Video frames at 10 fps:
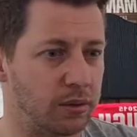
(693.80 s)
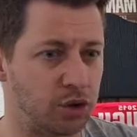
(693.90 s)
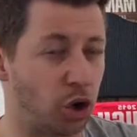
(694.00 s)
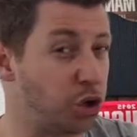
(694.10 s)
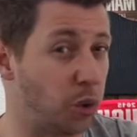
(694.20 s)

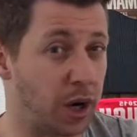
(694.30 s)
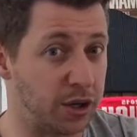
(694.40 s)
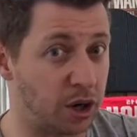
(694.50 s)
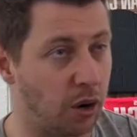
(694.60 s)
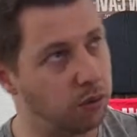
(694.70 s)
Joshua
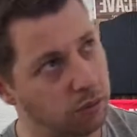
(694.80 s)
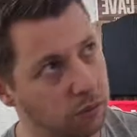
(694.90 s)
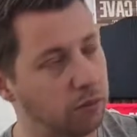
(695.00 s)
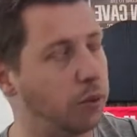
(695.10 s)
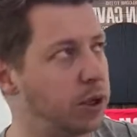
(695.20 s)
Klitschko,
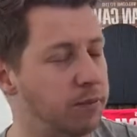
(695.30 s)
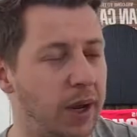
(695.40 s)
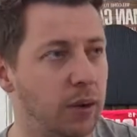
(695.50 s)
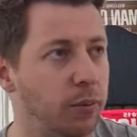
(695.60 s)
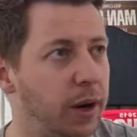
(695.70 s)
which
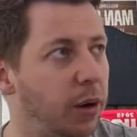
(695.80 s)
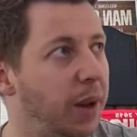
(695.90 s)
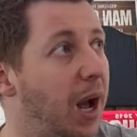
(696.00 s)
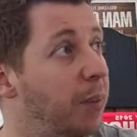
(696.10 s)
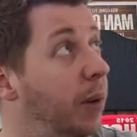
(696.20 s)
may or may not be
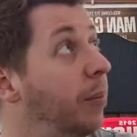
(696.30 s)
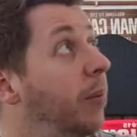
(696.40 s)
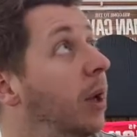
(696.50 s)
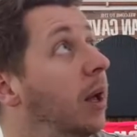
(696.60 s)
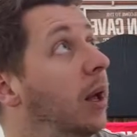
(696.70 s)
happening,
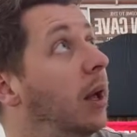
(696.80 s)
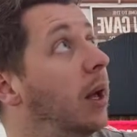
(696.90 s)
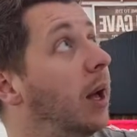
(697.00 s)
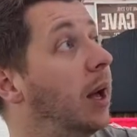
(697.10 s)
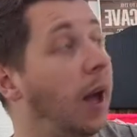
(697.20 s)

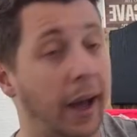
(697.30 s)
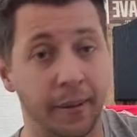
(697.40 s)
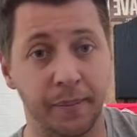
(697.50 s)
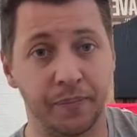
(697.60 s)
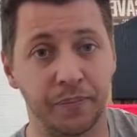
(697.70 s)

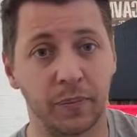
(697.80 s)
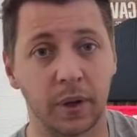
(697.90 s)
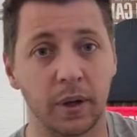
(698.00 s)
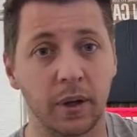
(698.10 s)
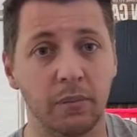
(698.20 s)

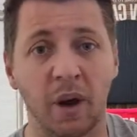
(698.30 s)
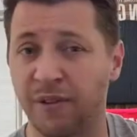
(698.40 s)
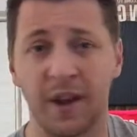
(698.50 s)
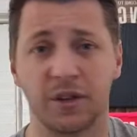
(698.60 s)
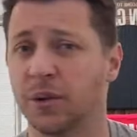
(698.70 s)
my
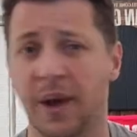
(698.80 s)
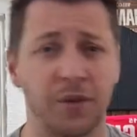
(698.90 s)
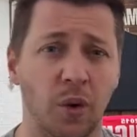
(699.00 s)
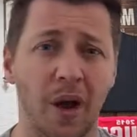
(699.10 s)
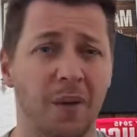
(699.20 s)
friends don't have
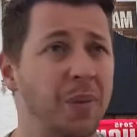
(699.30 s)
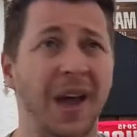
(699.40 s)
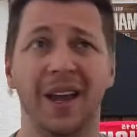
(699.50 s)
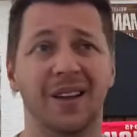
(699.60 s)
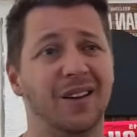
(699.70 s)
to go out and
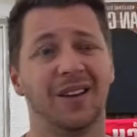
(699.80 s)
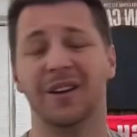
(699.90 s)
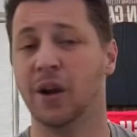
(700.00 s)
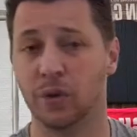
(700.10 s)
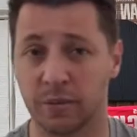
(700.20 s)
pay
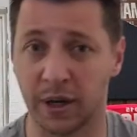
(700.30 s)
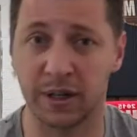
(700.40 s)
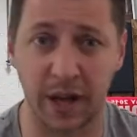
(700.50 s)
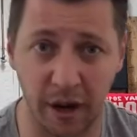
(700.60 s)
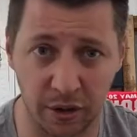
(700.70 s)
loads of money
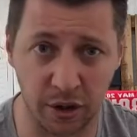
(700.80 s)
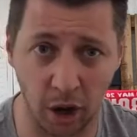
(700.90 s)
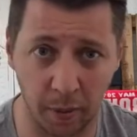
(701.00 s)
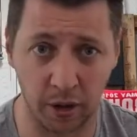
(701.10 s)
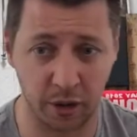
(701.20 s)
to get it on Sky
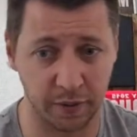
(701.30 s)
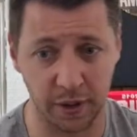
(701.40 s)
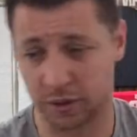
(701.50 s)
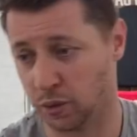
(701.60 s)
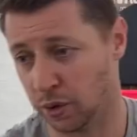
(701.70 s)
Box
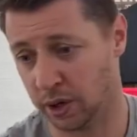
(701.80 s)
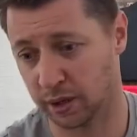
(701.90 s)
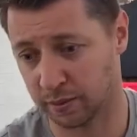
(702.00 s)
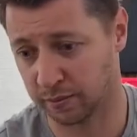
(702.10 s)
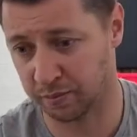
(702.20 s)
Office or
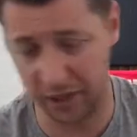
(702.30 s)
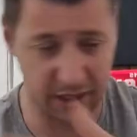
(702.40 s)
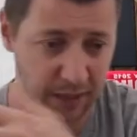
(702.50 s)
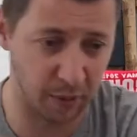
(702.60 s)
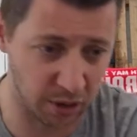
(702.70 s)

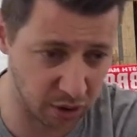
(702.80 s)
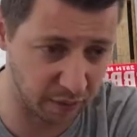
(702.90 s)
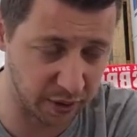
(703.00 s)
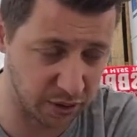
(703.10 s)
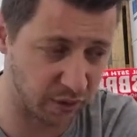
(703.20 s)
BT Box
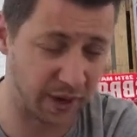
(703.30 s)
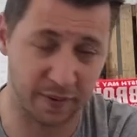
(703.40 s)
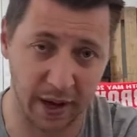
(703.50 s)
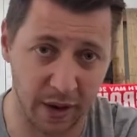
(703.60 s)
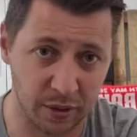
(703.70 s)
Office or
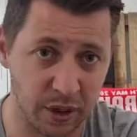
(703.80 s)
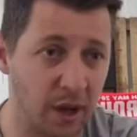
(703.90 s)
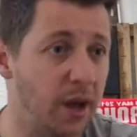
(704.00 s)
anything else.